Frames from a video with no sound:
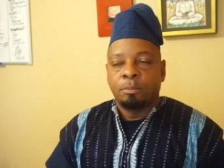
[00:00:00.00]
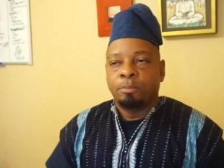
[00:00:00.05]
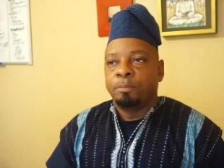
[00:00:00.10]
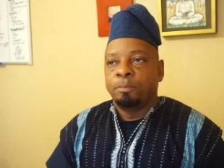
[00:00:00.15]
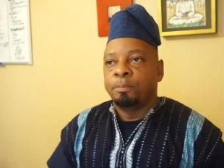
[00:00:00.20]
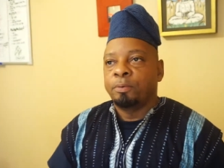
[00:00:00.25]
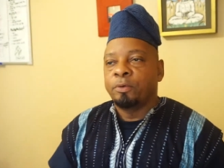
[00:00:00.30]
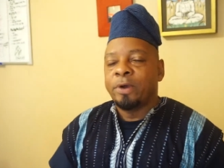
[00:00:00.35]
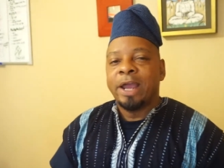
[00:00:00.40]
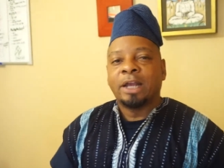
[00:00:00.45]

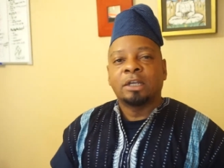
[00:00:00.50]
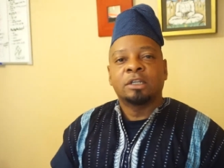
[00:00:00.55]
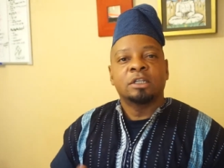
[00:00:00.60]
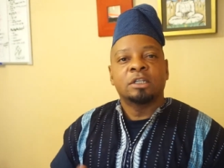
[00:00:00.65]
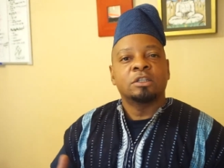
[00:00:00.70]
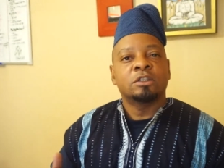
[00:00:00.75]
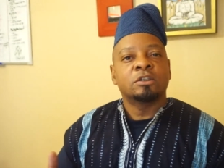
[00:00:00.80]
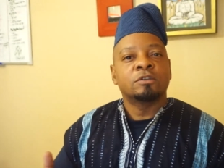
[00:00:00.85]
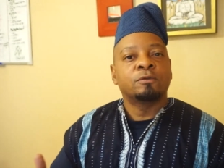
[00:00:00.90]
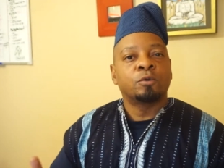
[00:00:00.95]

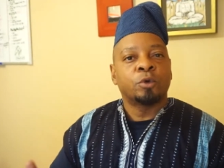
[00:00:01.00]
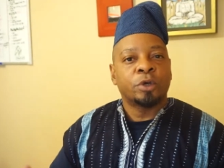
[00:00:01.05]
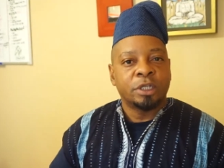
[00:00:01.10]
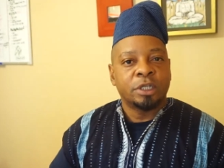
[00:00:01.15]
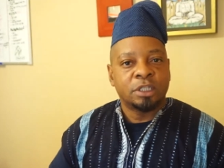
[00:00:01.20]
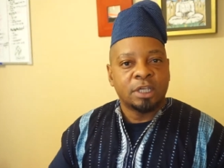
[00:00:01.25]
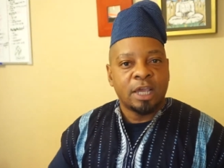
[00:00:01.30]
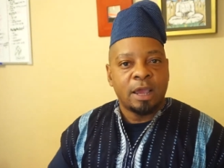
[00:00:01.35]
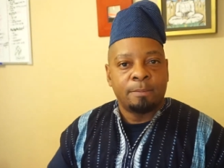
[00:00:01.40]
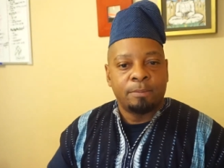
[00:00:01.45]
practice, for
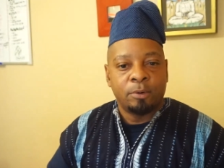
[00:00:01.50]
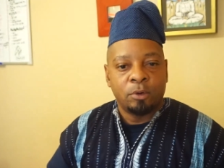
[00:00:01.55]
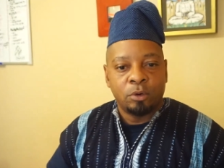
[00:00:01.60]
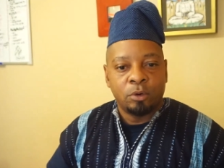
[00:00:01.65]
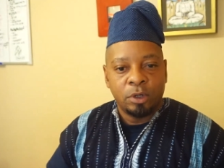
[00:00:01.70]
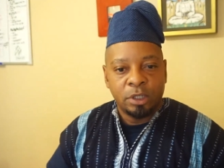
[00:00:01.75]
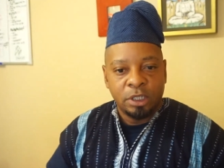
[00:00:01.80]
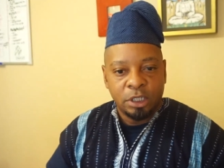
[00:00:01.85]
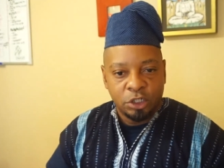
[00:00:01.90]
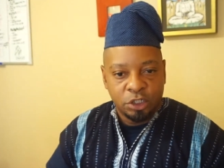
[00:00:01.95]

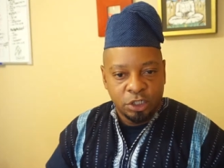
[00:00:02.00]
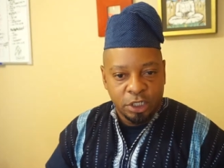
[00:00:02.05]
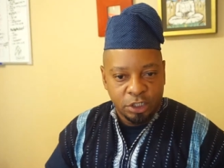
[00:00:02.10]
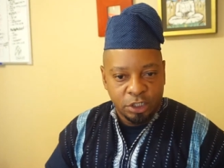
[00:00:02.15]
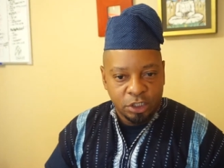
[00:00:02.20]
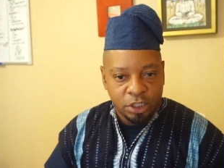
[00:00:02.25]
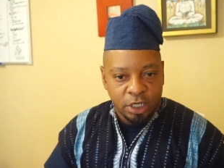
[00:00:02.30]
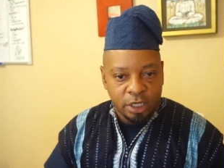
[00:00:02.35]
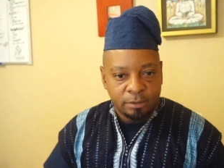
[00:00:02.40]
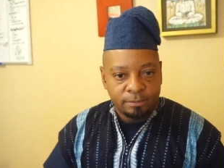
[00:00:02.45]
example,
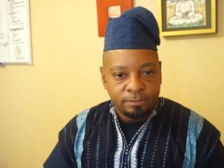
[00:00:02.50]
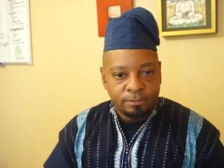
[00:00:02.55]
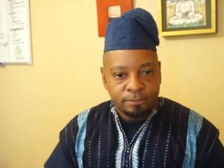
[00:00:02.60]
Isheshe.